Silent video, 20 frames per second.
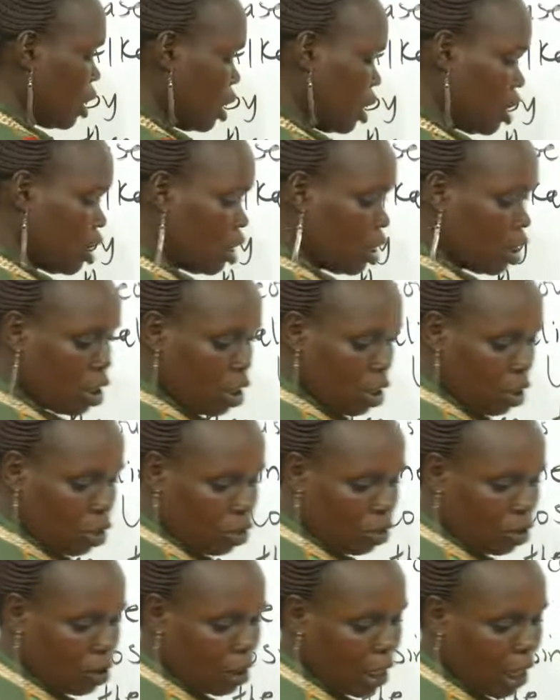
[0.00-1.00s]
energy.
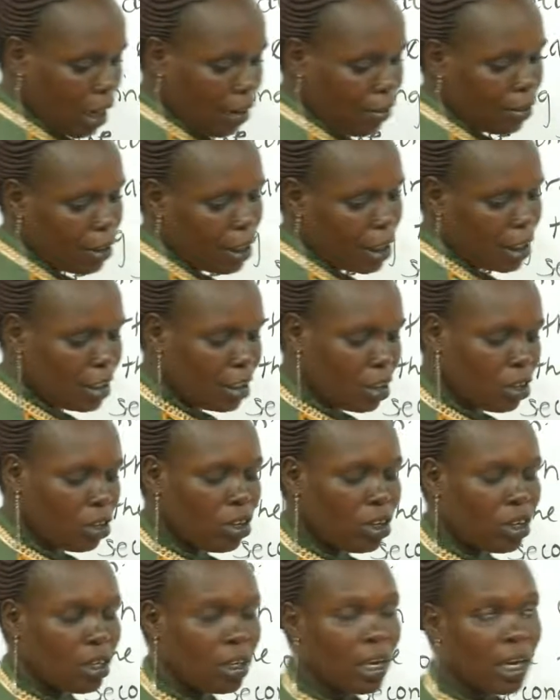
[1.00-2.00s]
So therefore the
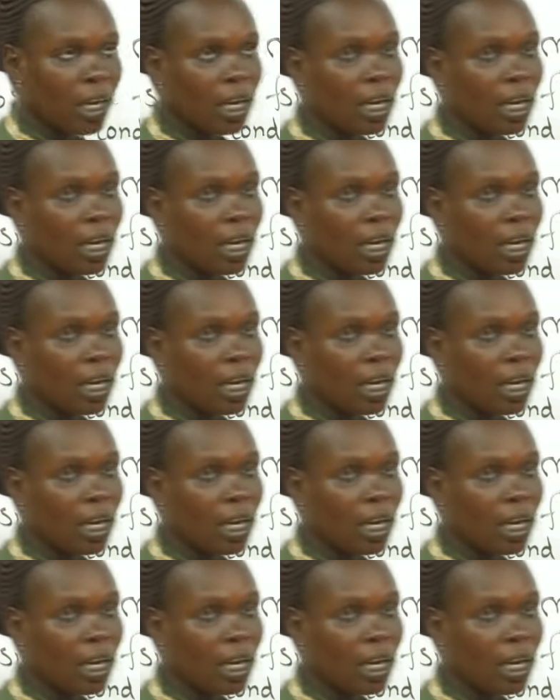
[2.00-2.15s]
second